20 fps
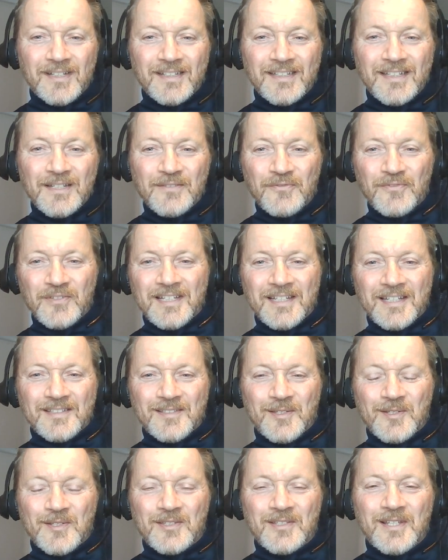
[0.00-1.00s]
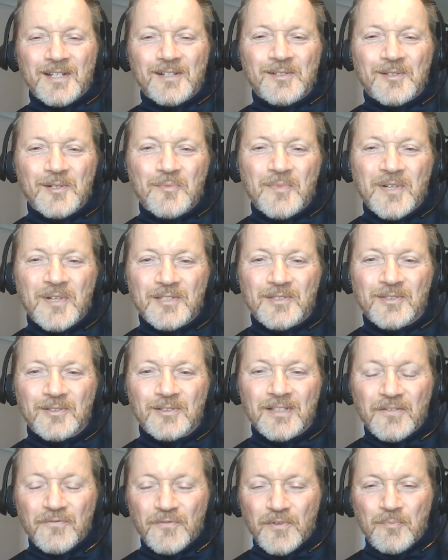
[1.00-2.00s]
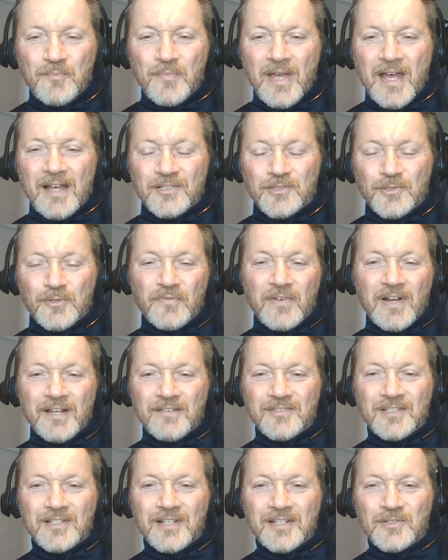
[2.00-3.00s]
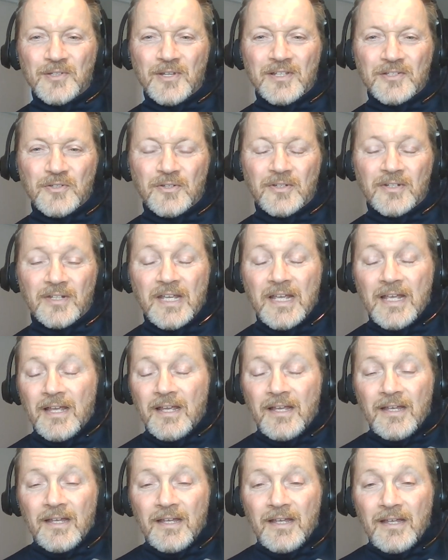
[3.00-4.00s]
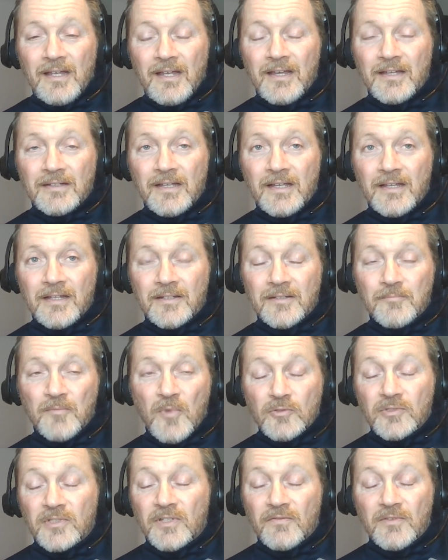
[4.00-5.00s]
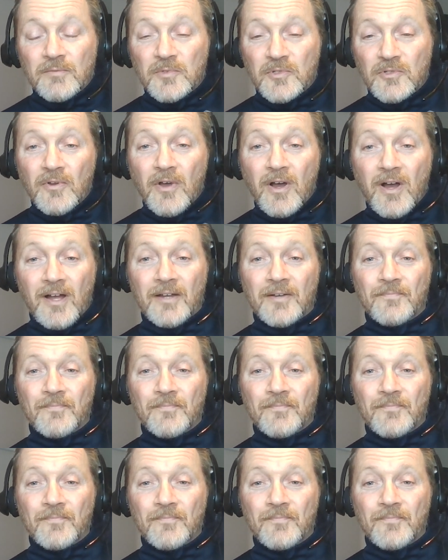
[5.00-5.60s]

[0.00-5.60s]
if it gets into skeletal muscle, if it pa- survives digestion, and and most of them do not.